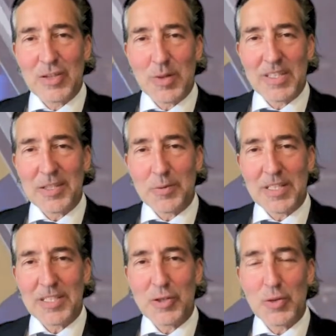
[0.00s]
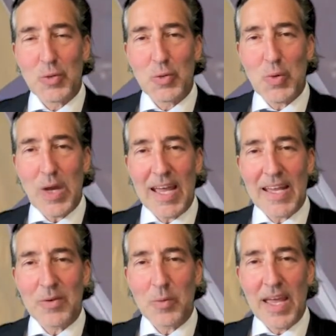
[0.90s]
2022,
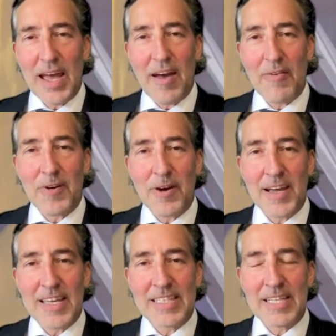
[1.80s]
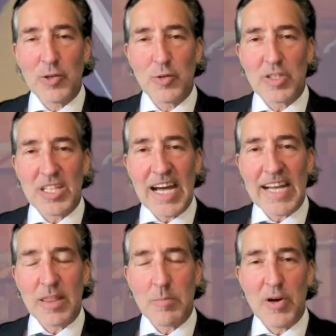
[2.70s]
and we have a continued slide
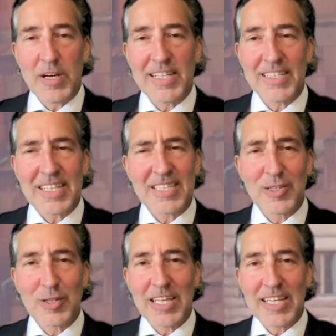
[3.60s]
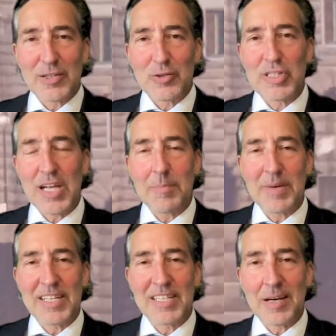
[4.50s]
in the market. Doesn't look like it'll stop
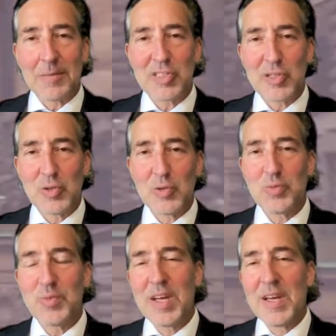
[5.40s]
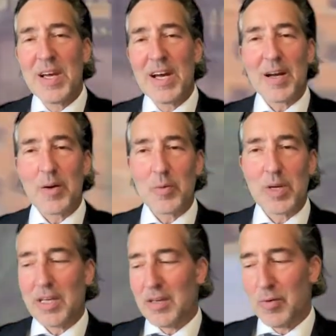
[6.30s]
anytime soon.
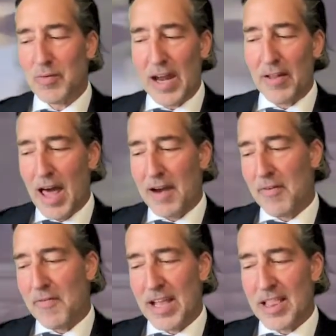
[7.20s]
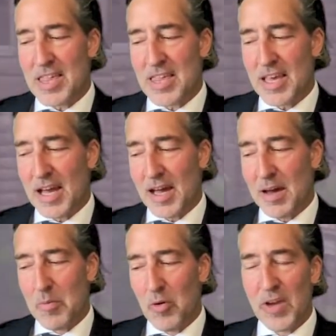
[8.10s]
We've had a lot of events
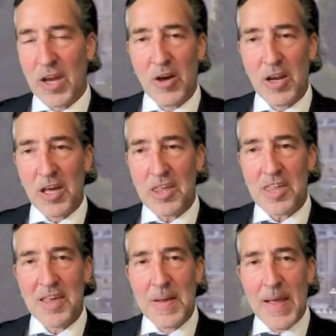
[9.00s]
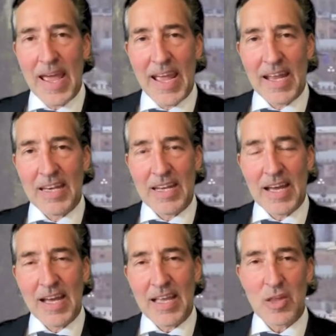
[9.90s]
moving on us, and
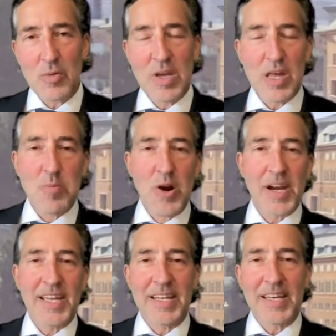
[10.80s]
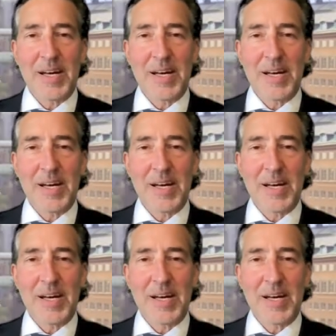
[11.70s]
in the Swedish market,